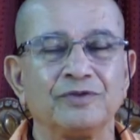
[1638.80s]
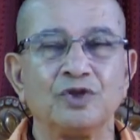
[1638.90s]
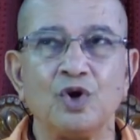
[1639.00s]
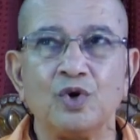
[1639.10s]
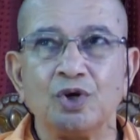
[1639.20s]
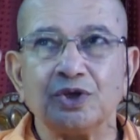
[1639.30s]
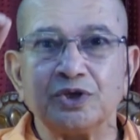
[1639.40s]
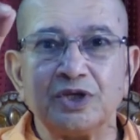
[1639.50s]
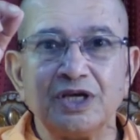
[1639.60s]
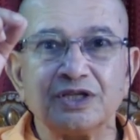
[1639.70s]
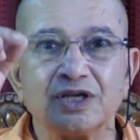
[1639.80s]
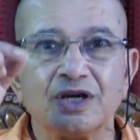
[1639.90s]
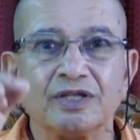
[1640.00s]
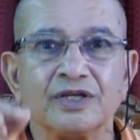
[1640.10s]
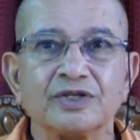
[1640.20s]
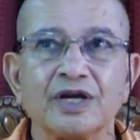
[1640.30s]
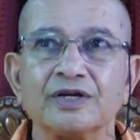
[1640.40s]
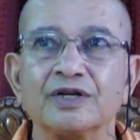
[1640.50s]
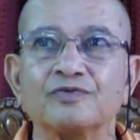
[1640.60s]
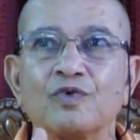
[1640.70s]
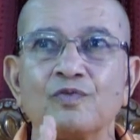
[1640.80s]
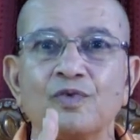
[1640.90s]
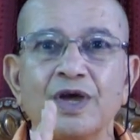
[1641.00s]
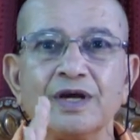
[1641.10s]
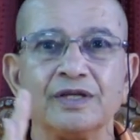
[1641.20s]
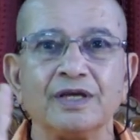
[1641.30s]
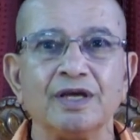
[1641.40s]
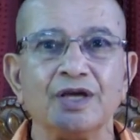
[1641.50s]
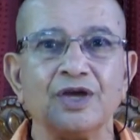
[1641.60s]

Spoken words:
Now, these are the centers from where the